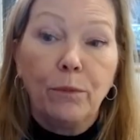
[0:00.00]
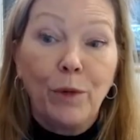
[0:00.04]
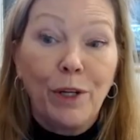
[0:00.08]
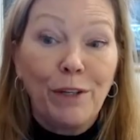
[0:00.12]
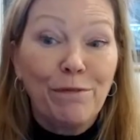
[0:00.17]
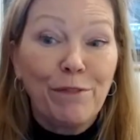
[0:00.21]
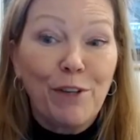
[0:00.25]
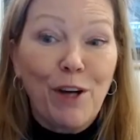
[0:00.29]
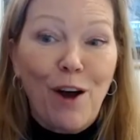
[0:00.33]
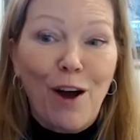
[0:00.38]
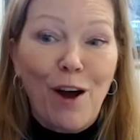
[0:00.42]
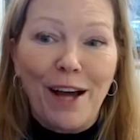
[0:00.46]

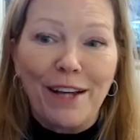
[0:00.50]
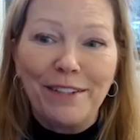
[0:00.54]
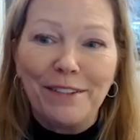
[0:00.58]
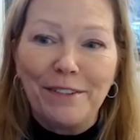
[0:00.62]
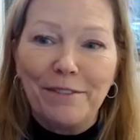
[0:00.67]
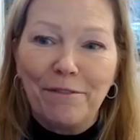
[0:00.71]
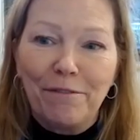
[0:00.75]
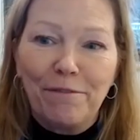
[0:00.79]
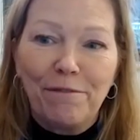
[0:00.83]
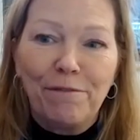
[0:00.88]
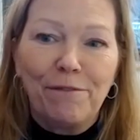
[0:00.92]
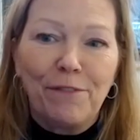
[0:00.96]
we've got
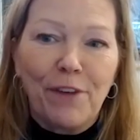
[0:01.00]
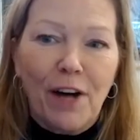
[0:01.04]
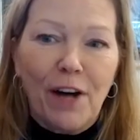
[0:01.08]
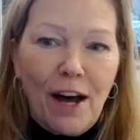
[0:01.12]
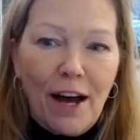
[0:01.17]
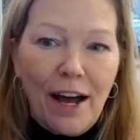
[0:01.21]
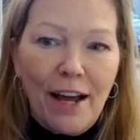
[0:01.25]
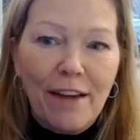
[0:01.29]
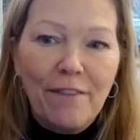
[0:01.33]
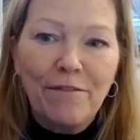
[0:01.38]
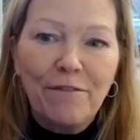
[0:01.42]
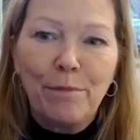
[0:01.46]

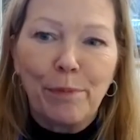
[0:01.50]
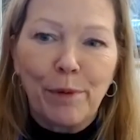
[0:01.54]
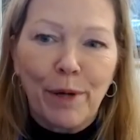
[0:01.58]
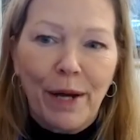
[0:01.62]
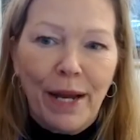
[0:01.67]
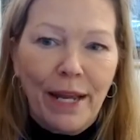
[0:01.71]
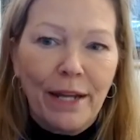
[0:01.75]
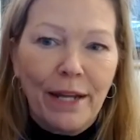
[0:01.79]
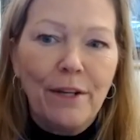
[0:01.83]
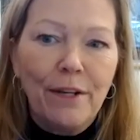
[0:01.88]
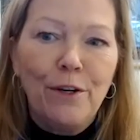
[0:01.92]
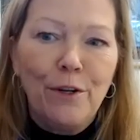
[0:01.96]
5
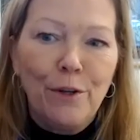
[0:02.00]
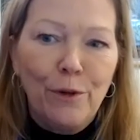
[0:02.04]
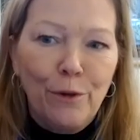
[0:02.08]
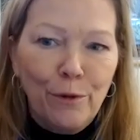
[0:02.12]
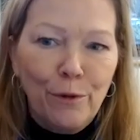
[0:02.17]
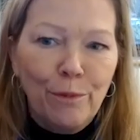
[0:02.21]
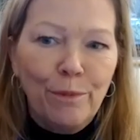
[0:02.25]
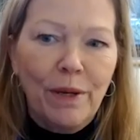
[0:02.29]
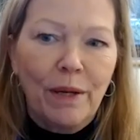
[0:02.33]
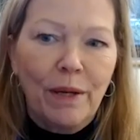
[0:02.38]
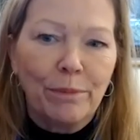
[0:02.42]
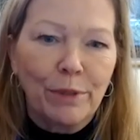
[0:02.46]
brand new
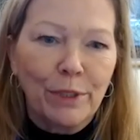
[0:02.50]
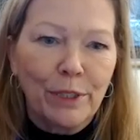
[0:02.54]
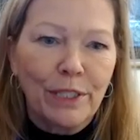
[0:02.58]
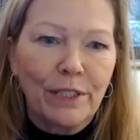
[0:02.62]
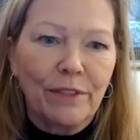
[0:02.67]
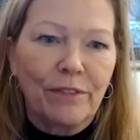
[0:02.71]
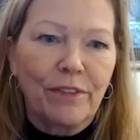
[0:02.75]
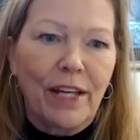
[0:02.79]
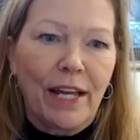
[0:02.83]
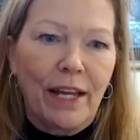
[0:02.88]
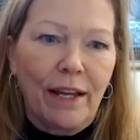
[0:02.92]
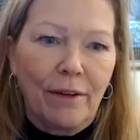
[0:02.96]
members
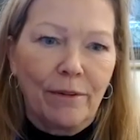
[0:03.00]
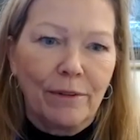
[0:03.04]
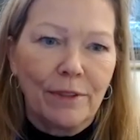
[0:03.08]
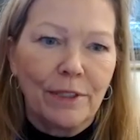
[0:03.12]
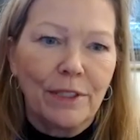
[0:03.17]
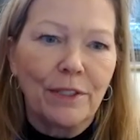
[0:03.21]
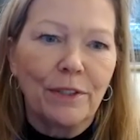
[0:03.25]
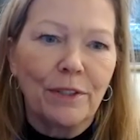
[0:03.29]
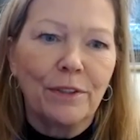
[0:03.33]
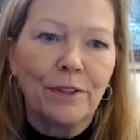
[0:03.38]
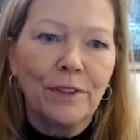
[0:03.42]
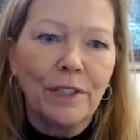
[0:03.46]
of
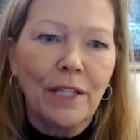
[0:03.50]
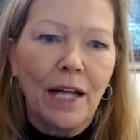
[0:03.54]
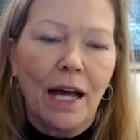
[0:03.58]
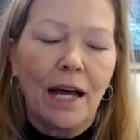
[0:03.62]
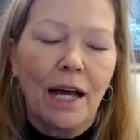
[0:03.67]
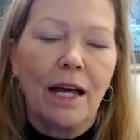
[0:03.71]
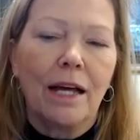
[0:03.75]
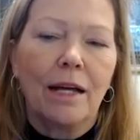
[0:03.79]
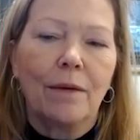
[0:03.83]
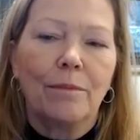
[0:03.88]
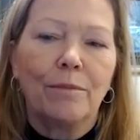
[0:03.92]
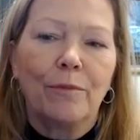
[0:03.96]
council.
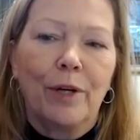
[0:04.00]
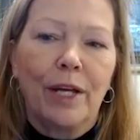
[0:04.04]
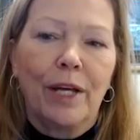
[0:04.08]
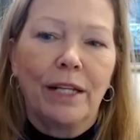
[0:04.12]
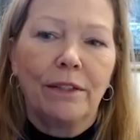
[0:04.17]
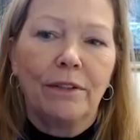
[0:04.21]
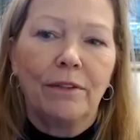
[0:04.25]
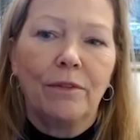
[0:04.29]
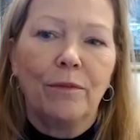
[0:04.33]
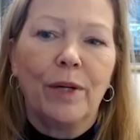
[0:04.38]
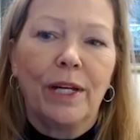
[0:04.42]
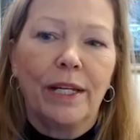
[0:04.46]
We
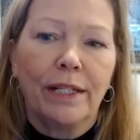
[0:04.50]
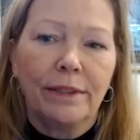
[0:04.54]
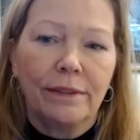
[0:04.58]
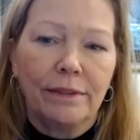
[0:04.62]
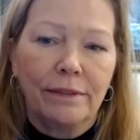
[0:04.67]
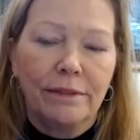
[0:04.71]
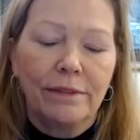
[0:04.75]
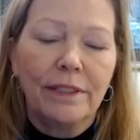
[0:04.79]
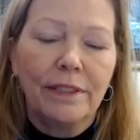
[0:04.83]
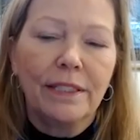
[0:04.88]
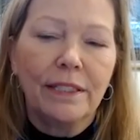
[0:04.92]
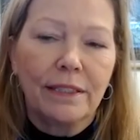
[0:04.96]
had
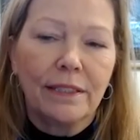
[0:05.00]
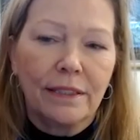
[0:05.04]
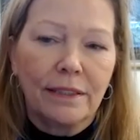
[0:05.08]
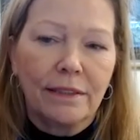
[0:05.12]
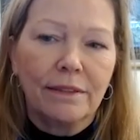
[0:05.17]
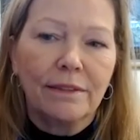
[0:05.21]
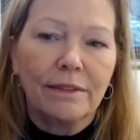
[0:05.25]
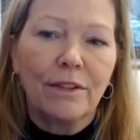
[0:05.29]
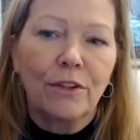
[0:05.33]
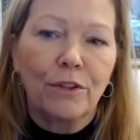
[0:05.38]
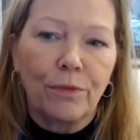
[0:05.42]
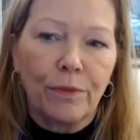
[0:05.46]

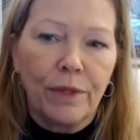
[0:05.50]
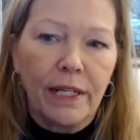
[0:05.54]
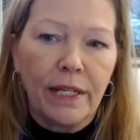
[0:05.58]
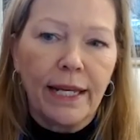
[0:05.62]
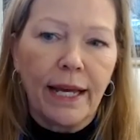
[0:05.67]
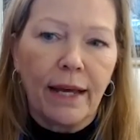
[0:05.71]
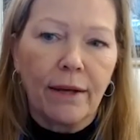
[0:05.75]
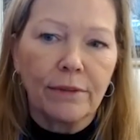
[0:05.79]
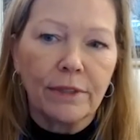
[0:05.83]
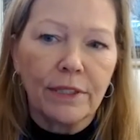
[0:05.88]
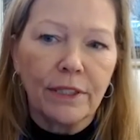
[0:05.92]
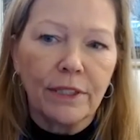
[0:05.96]
3
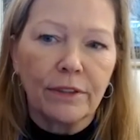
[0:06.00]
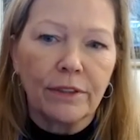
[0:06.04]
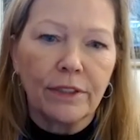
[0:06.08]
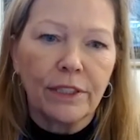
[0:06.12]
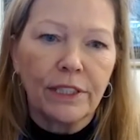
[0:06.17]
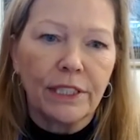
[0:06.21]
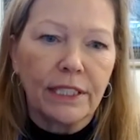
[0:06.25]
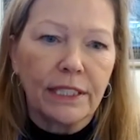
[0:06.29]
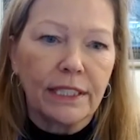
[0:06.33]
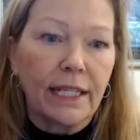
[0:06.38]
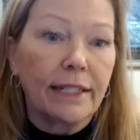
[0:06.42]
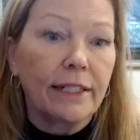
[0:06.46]
councillors
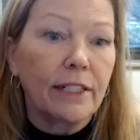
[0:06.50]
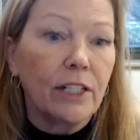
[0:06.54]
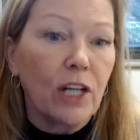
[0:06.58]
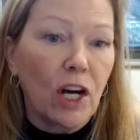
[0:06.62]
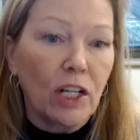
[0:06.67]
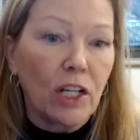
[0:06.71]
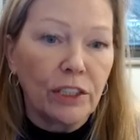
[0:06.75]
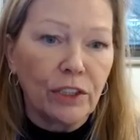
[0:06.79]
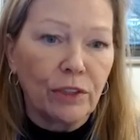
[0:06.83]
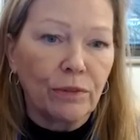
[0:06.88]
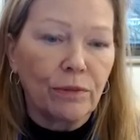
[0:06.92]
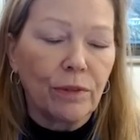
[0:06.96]
decide
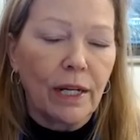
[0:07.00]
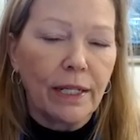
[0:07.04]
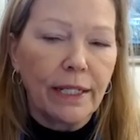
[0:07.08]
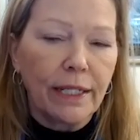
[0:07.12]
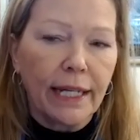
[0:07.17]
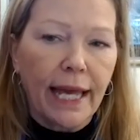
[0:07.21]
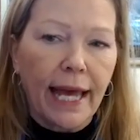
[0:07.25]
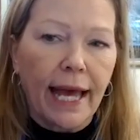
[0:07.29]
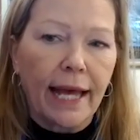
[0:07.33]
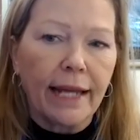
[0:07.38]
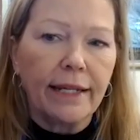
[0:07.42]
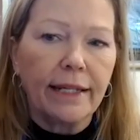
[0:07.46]
not to run
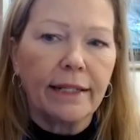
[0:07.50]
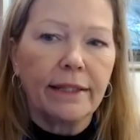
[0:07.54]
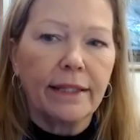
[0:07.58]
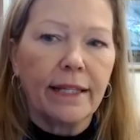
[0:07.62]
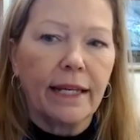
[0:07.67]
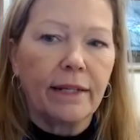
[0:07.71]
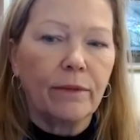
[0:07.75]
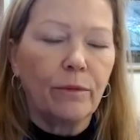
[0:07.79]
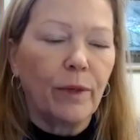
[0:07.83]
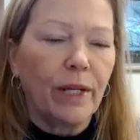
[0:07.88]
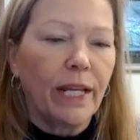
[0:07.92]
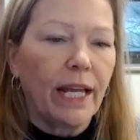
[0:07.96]
again, and
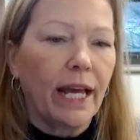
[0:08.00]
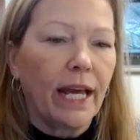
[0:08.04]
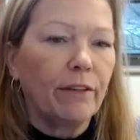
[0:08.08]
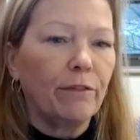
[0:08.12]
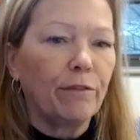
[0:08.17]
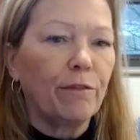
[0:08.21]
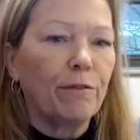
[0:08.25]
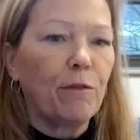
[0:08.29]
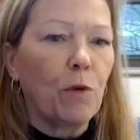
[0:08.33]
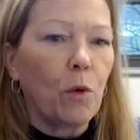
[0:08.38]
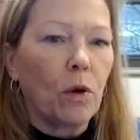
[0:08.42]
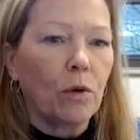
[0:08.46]
then we had
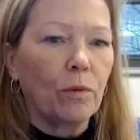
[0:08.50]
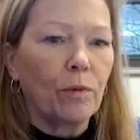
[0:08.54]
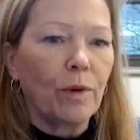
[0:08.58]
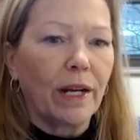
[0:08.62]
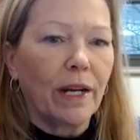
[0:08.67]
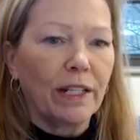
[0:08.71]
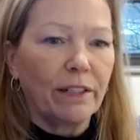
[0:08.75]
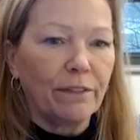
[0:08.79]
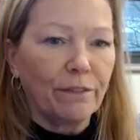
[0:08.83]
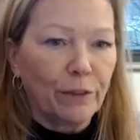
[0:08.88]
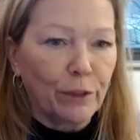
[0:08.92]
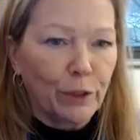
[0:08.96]
4
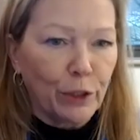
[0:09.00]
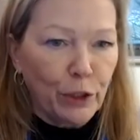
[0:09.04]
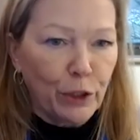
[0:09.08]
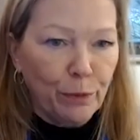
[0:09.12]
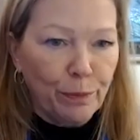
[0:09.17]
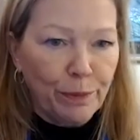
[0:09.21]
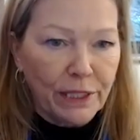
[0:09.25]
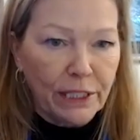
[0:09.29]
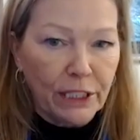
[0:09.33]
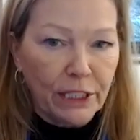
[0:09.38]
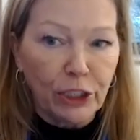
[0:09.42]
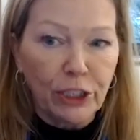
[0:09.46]
running for 2
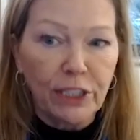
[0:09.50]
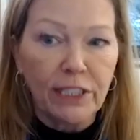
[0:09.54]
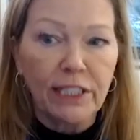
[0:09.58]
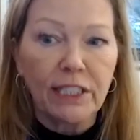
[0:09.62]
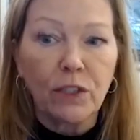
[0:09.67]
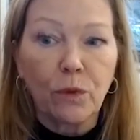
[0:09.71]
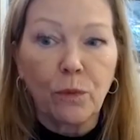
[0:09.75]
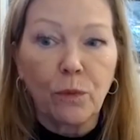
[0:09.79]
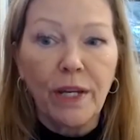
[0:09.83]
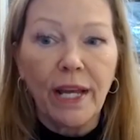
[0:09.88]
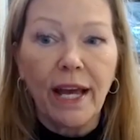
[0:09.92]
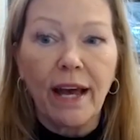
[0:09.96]
positions.
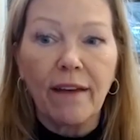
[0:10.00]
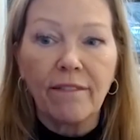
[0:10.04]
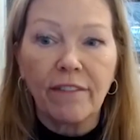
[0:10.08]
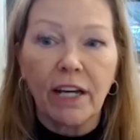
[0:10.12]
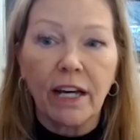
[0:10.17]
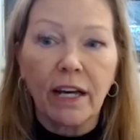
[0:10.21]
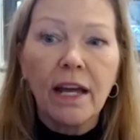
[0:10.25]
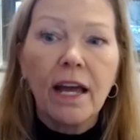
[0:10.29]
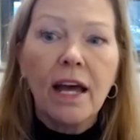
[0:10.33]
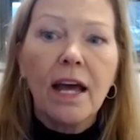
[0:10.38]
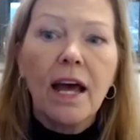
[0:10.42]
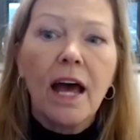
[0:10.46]
So we have
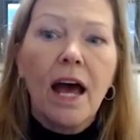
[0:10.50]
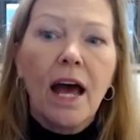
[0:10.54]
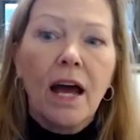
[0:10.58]
a